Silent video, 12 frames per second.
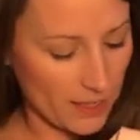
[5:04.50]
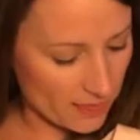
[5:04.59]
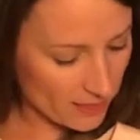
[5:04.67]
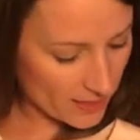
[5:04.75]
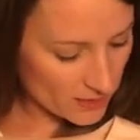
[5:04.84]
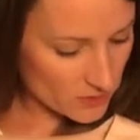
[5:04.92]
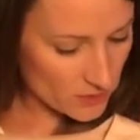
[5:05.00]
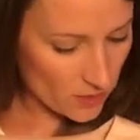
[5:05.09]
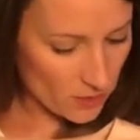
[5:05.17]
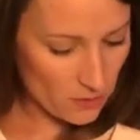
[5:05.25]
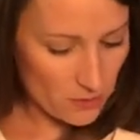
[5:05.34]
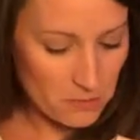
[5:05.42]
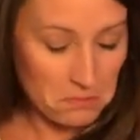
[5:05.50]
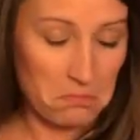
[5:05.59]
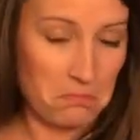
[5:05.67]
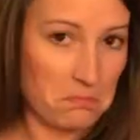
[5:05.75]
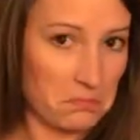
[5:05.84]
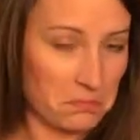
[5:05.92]
I think so.
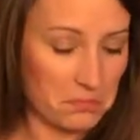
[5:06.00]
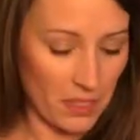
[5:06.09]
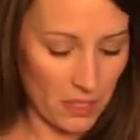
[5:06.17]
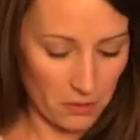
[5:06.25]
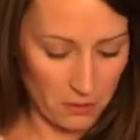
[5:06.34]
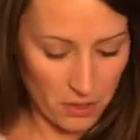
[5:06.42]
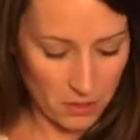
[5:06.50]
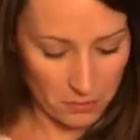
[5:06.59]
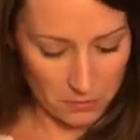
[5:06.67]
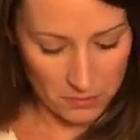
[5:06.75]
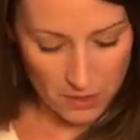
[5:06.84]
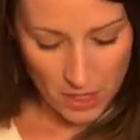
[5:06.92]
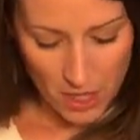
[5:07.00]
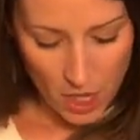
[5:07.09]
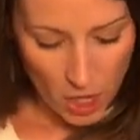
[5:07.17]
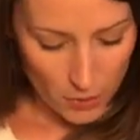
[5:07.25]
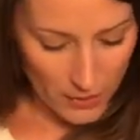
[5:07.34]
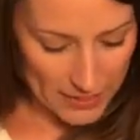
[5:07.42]
I don't know.
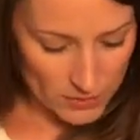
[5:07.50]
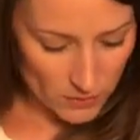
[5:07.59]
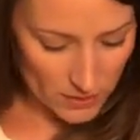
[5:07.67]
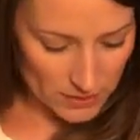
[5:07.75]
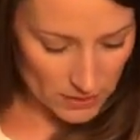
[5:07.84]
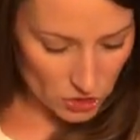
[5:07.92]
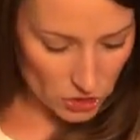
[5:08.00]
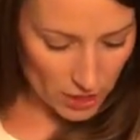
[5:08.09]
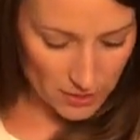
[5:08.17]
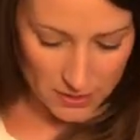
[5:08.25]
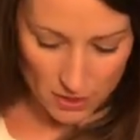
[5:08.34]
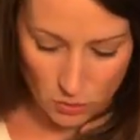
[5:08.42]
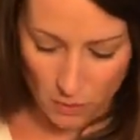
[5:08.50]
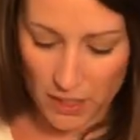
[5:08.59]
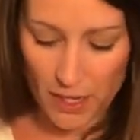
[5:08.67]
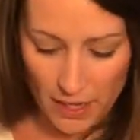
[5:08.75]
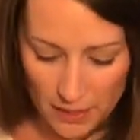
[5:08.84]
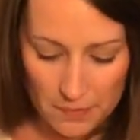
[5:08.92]
All right, so this is Chelsea
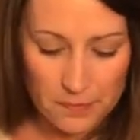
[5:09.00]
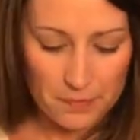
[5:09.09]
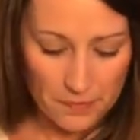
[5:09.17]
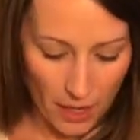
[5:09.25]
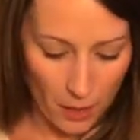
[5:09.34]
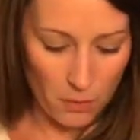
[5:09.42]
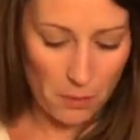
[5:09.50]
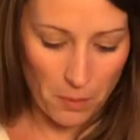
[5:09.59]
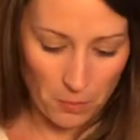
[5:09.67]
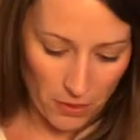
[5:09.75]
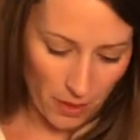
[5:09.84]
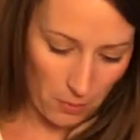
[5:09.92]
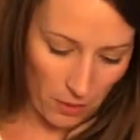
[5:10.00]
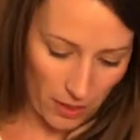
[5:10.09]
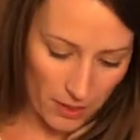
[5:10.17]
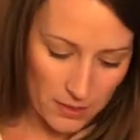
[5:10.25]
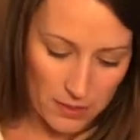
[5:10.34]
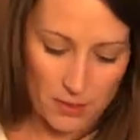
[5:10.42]
28. I remember that
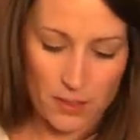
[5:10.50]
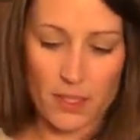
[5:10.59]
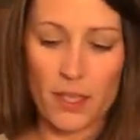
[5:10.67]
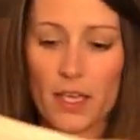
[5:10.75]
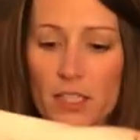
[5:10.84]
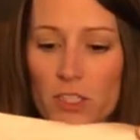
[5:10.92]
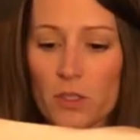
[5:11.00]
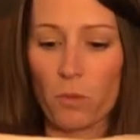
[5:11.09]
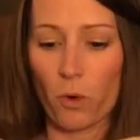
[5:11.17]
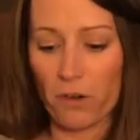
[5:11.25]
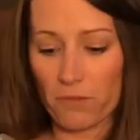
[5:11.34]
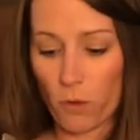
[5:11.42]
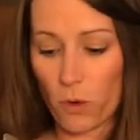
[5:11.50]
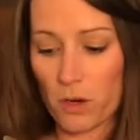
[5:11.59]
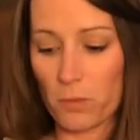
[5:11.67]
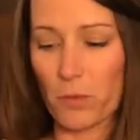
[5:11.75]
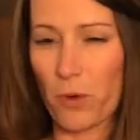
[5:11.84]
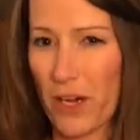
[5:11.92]
brand. It's a more
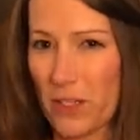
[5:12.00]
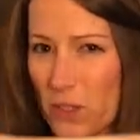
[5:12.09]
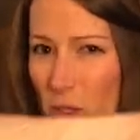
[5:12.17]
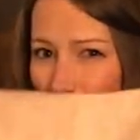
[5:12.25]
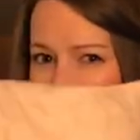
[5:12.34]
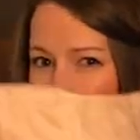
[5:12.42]
affordable brand too,